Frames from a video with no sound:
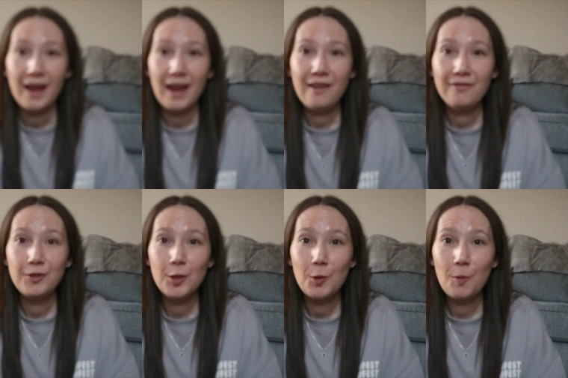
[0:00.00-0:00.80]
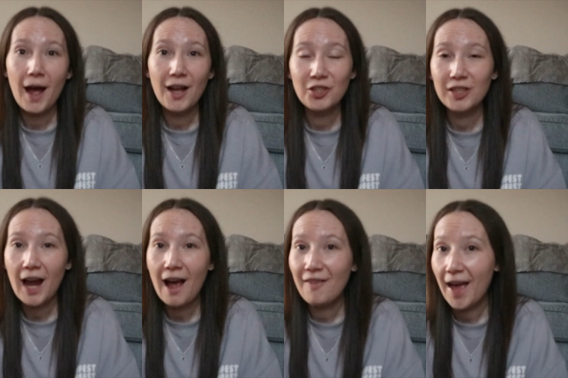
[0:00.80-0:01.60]
if you actually
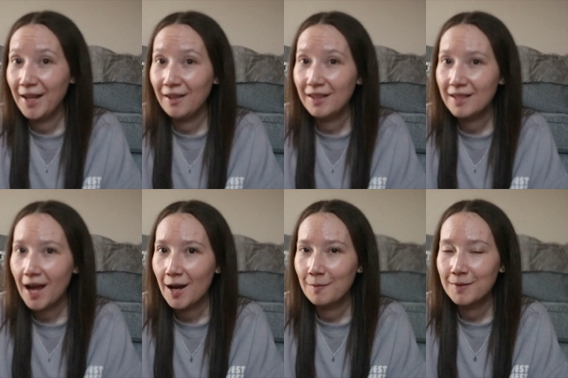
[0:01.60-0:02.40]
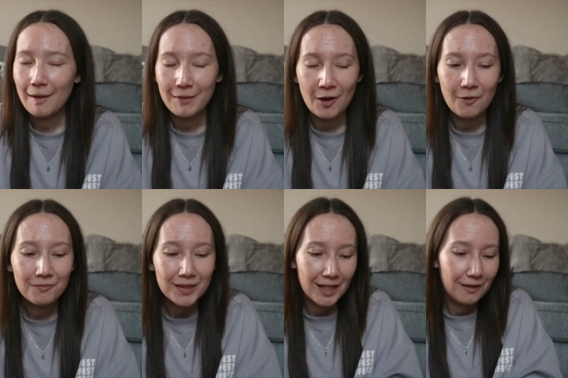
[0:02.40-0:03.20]
have any of these items, let me know.
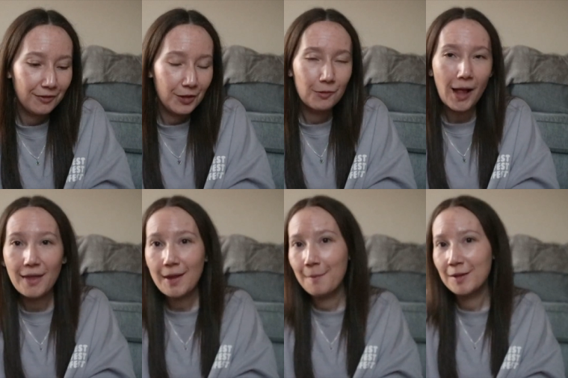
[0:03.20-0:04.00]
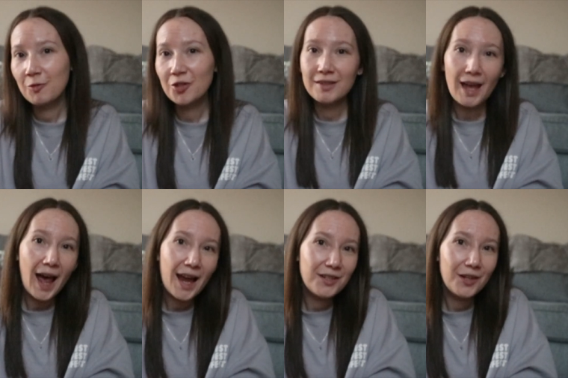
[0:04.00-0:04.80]
See if you like them as much as
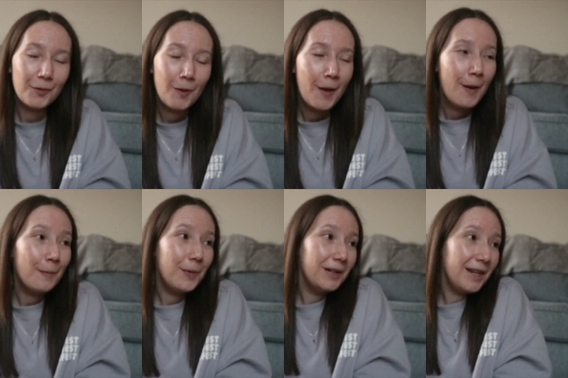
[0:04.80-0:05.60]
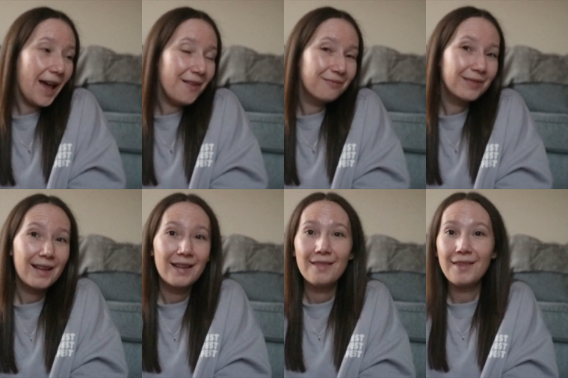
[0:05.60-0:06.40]
I do. But yeah,
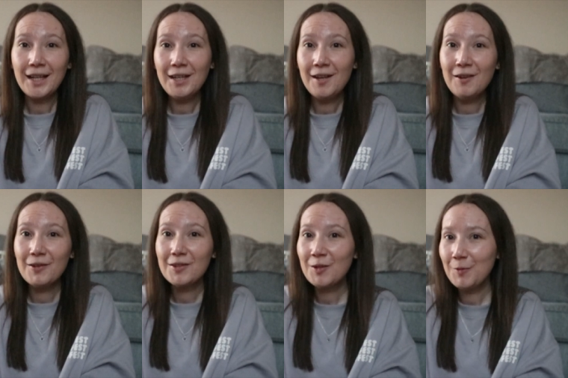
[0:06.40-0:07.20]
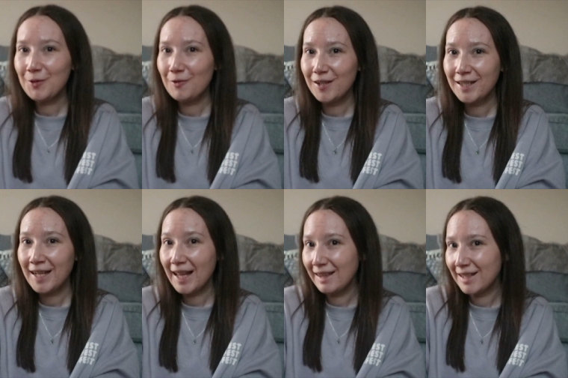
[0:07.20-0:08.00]
thank you so much for
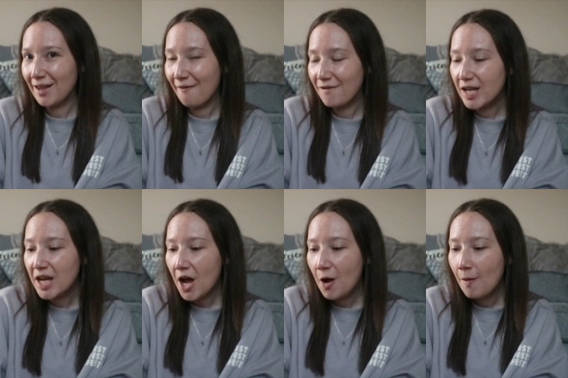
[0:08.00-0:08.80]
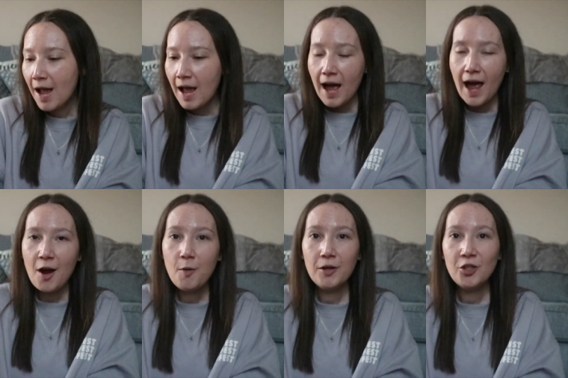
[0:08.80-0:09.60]
watching this video. I
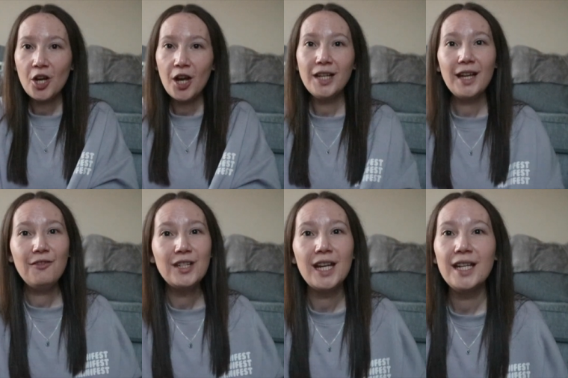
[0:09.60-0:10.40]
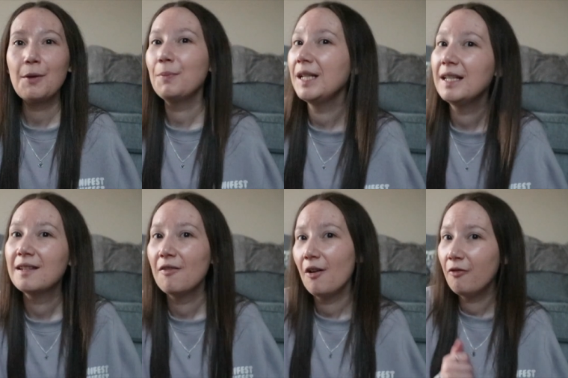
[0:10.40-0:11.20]
hope you enjoyed. If you did, please
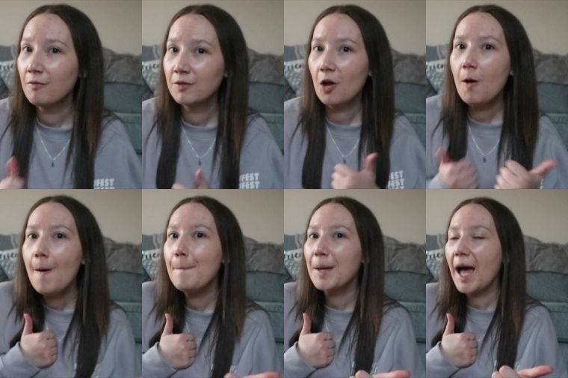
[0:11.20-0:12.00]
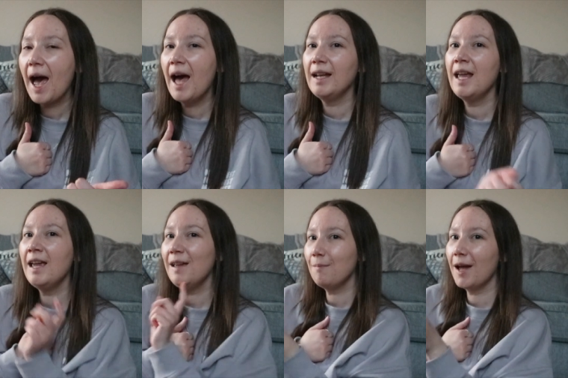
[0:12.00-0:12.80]
give it a thumbs up and
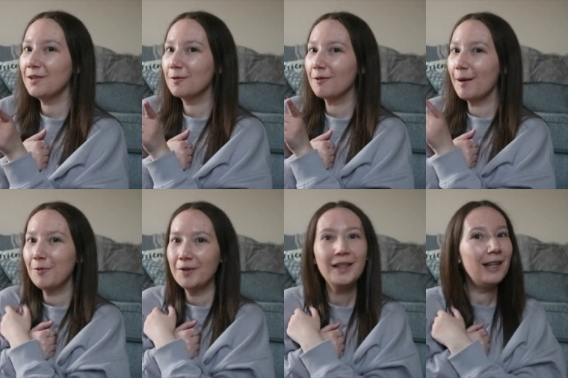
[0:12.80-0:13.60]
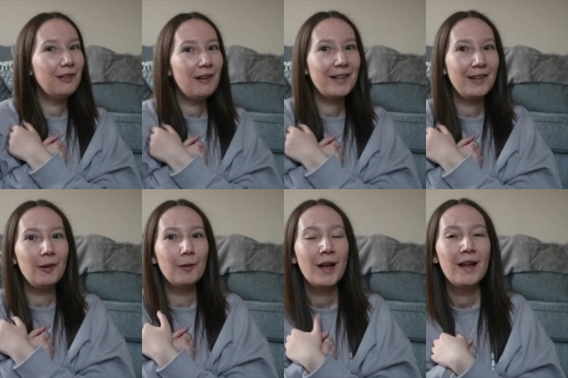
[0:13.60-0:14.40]
hit my subscribe button if you are
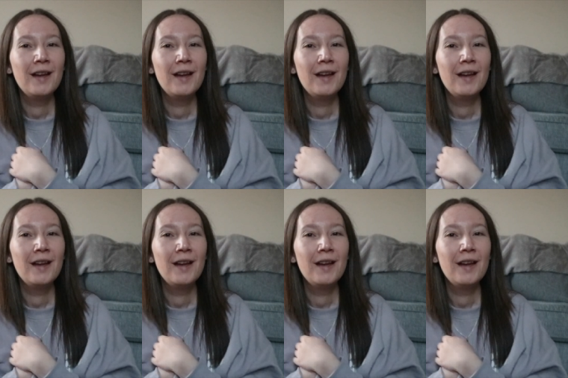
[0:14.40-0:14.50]
new,